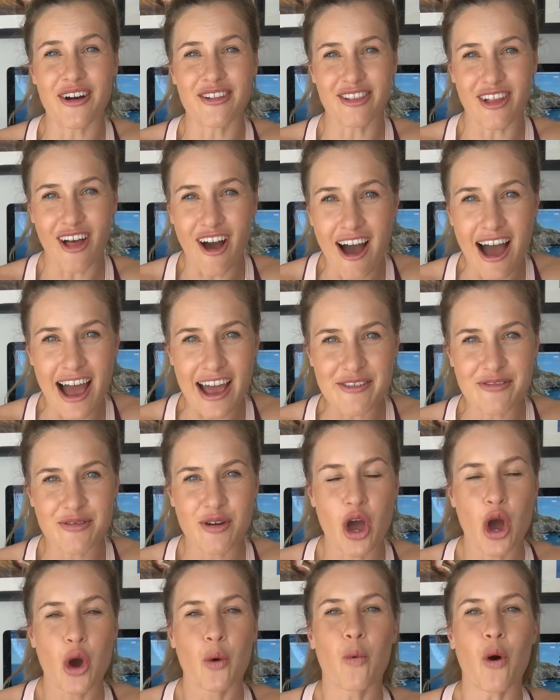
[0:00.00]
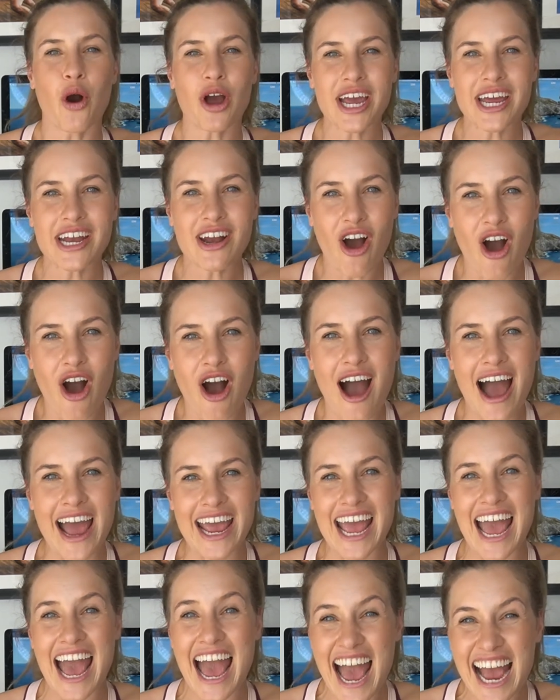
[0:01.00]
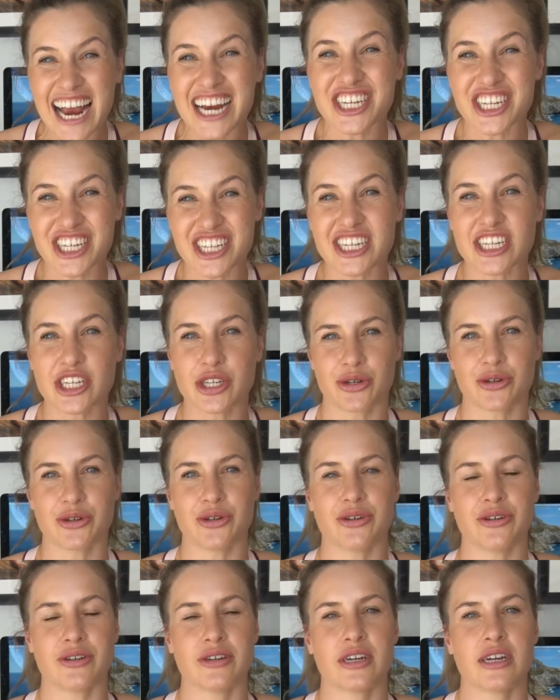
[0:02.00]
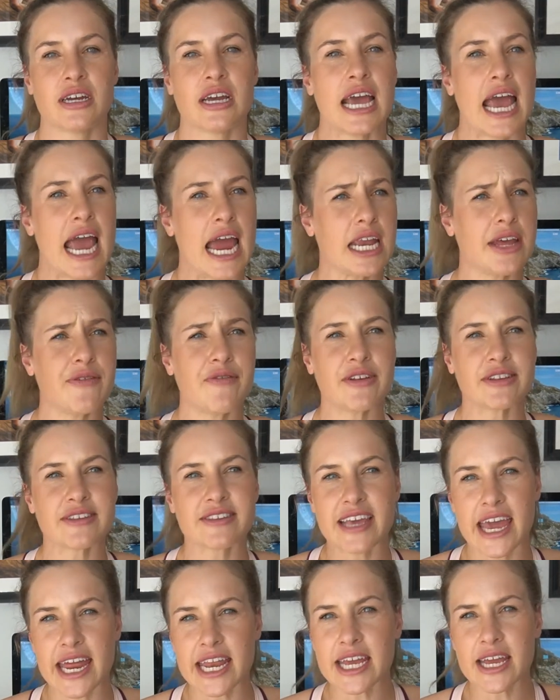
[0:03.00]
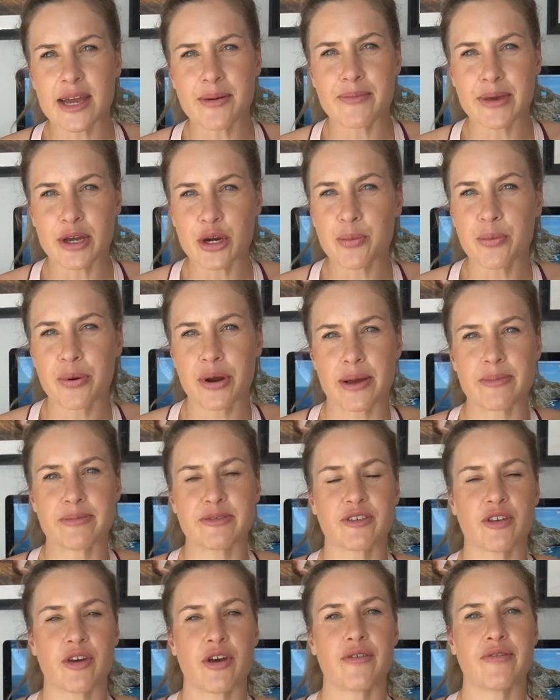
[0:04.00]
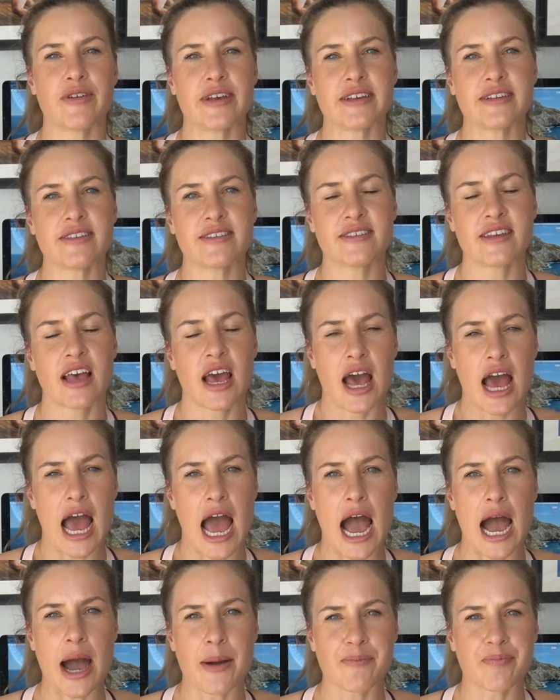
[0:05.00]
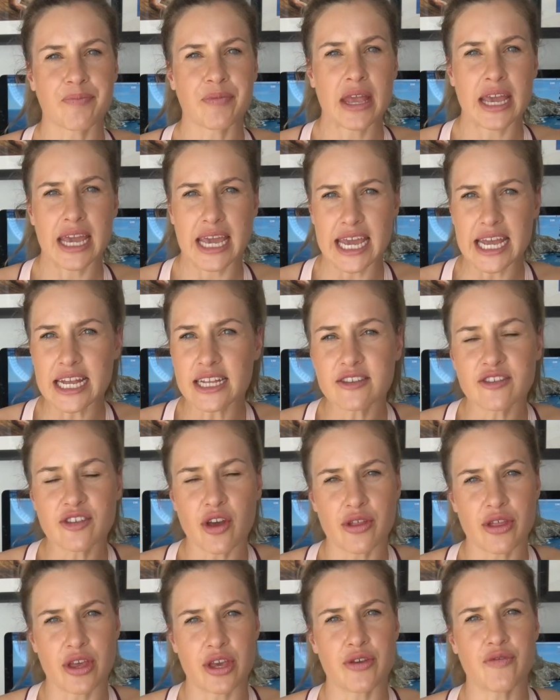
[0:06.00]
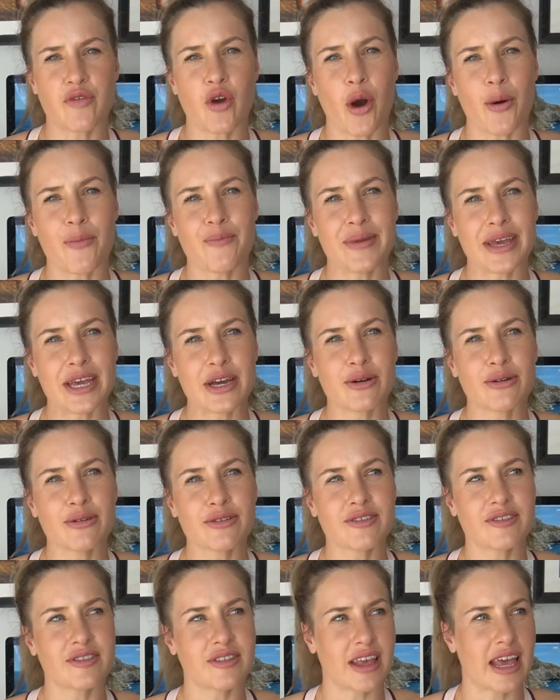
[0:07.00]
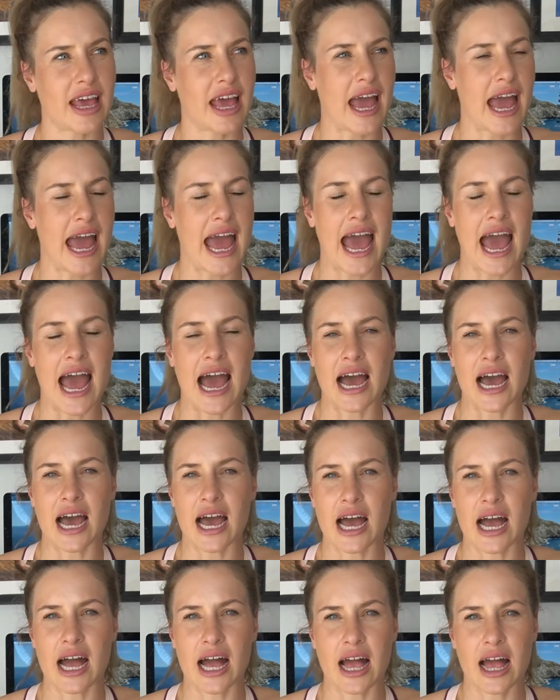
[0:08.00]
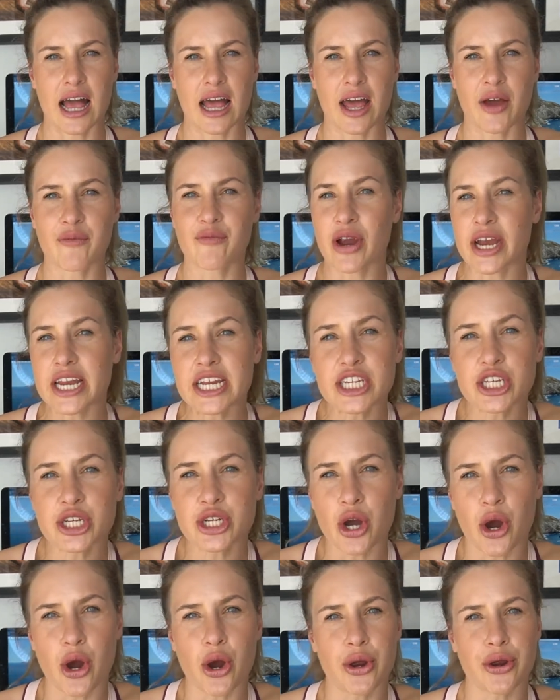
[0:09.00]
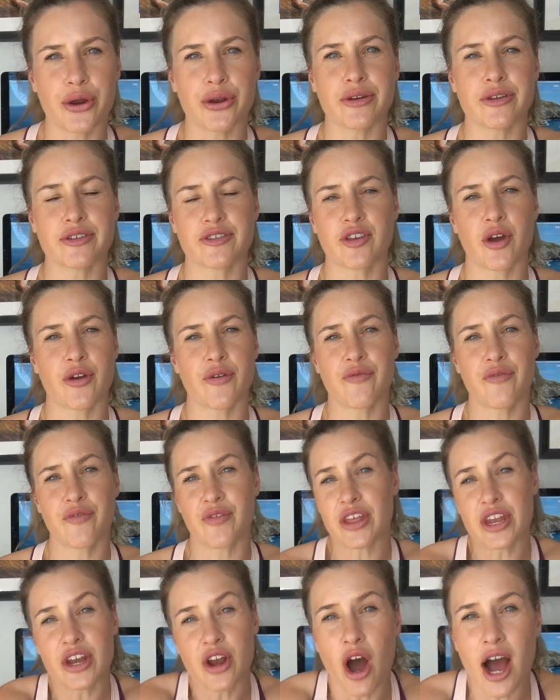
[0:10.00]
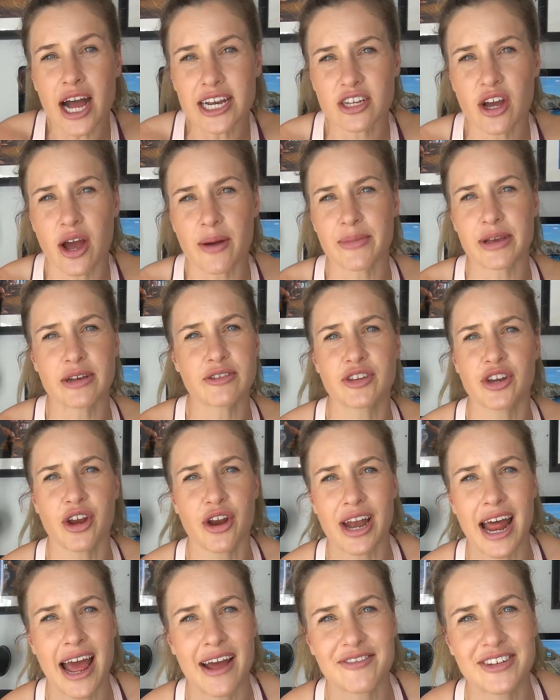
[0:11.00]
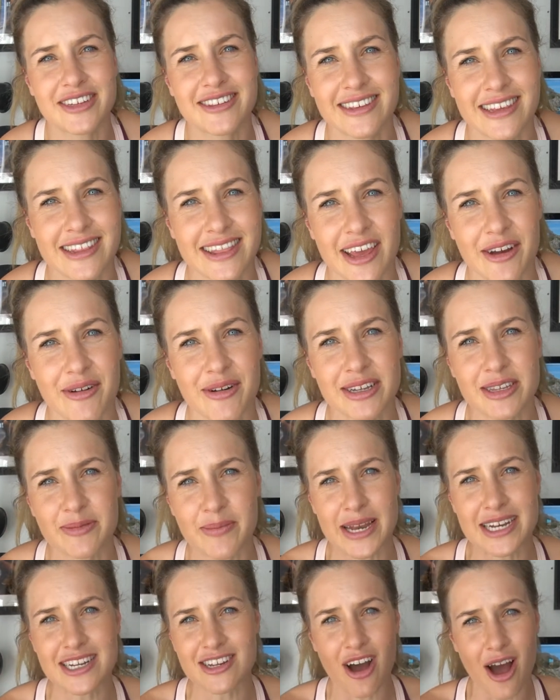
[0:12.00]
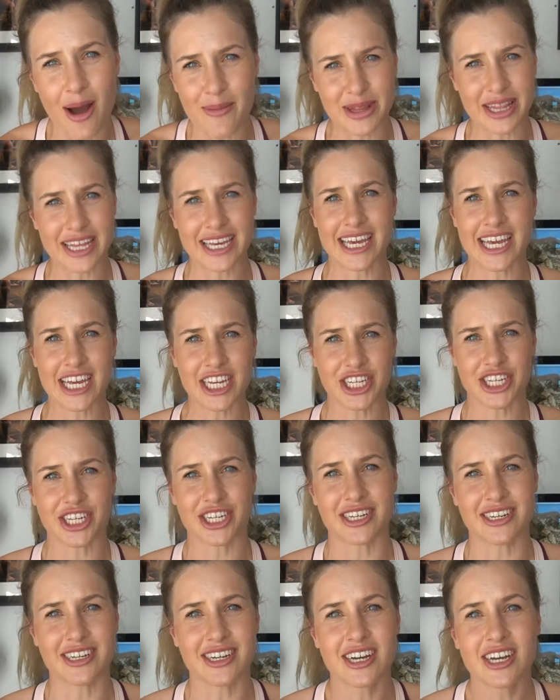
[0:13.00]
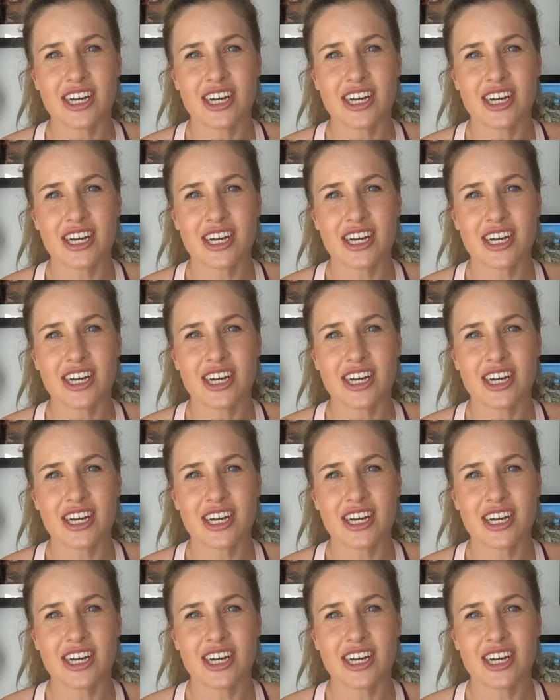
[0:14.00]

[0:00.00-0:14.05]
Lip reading: life? What can I actually do? And if it's getting a meal prep service in so that you've got meals ready to go, so for the nighttime meals, you don't have to sit there and spend time in the kitchen,